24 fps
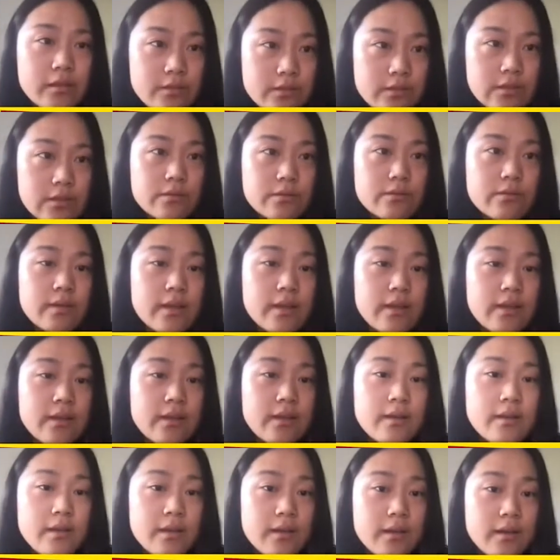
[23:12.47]
So
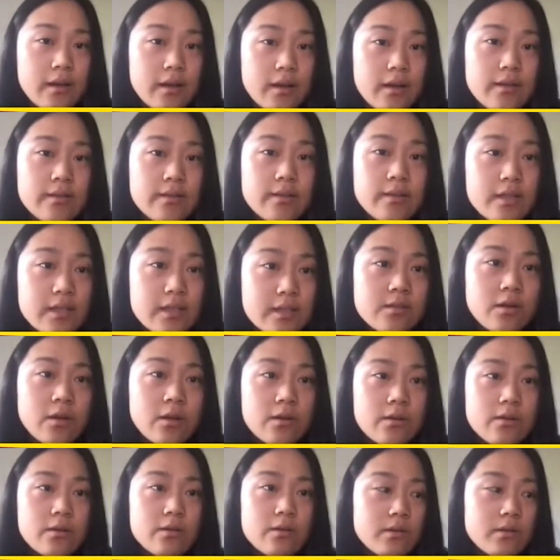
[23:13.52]
these
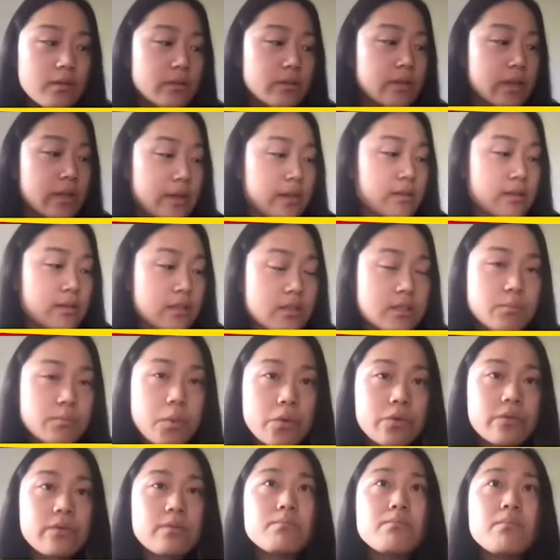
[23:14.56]
both